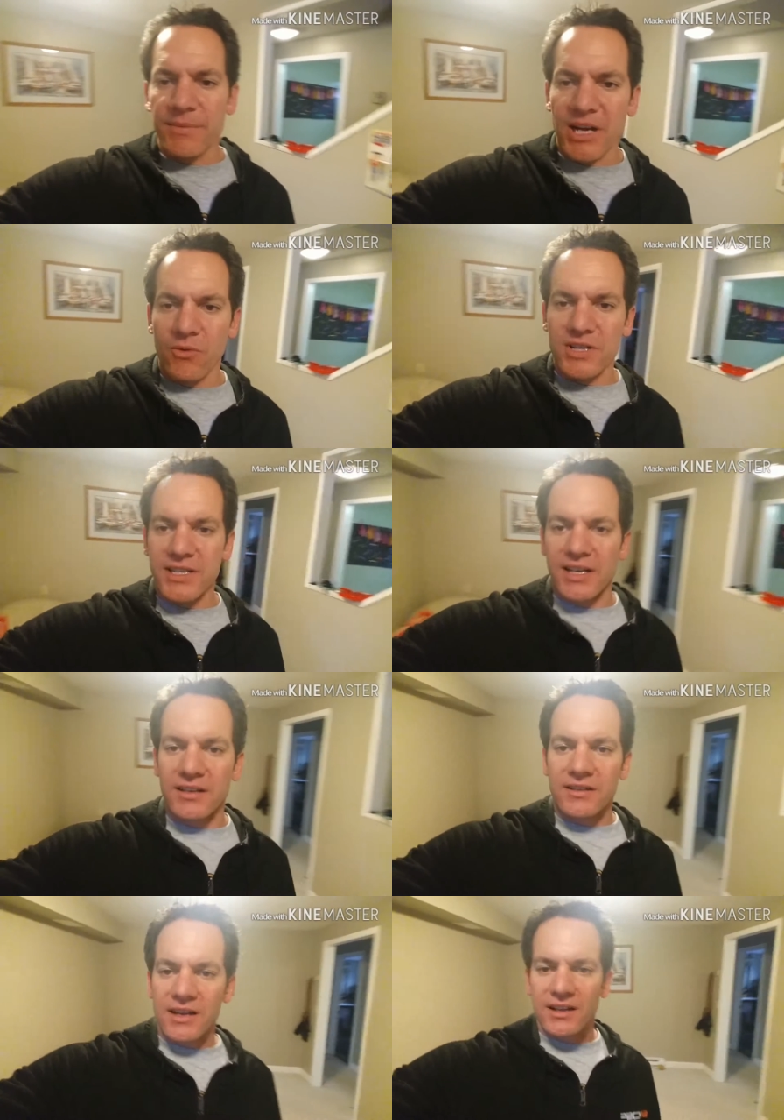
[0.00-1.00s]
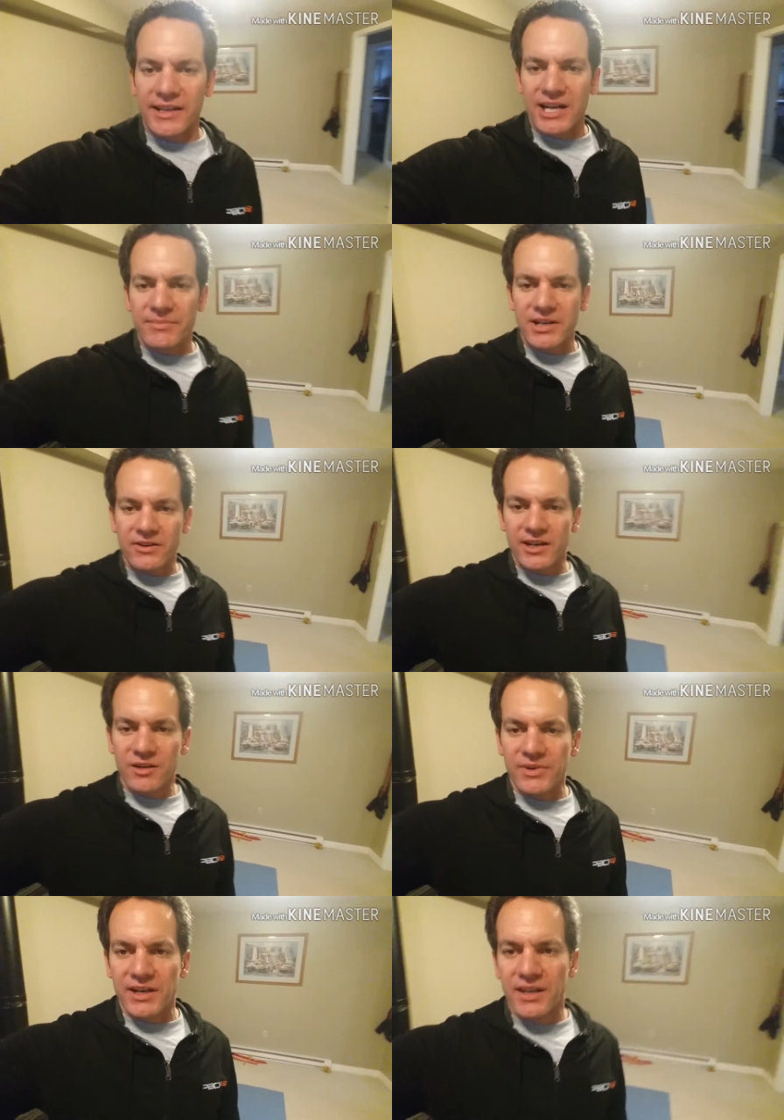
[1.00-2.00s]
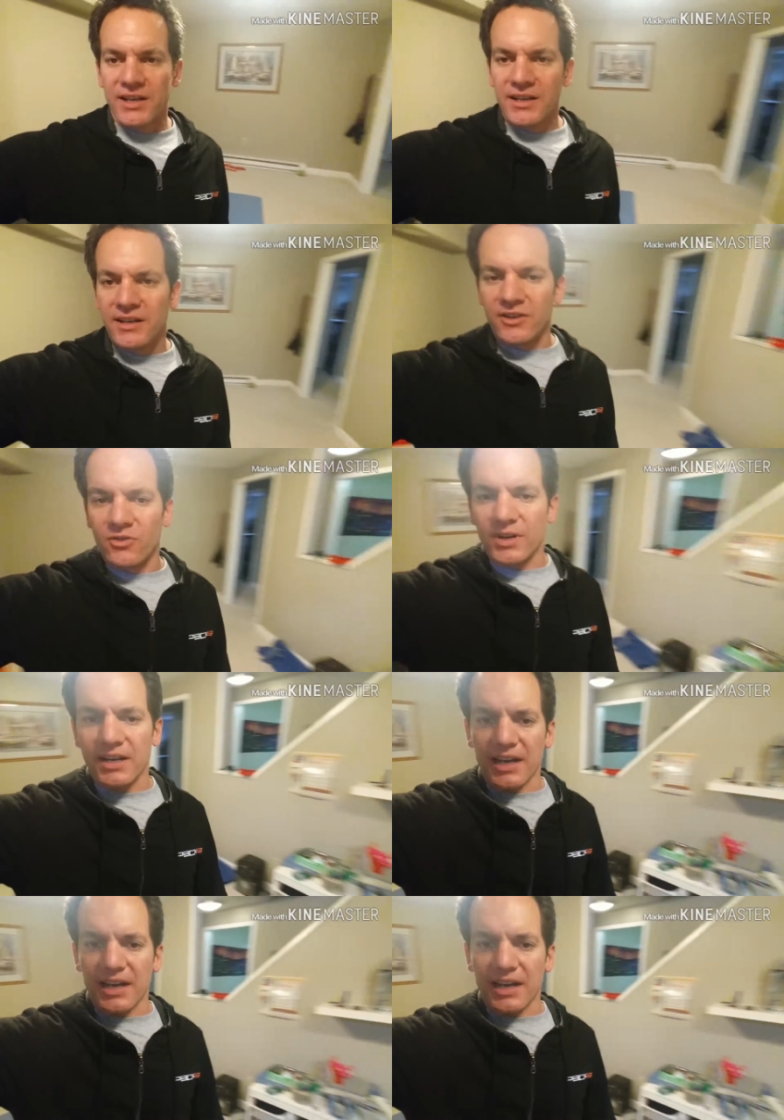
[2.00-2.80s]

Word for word: I mean, I was gonna clean up down here, but you know what?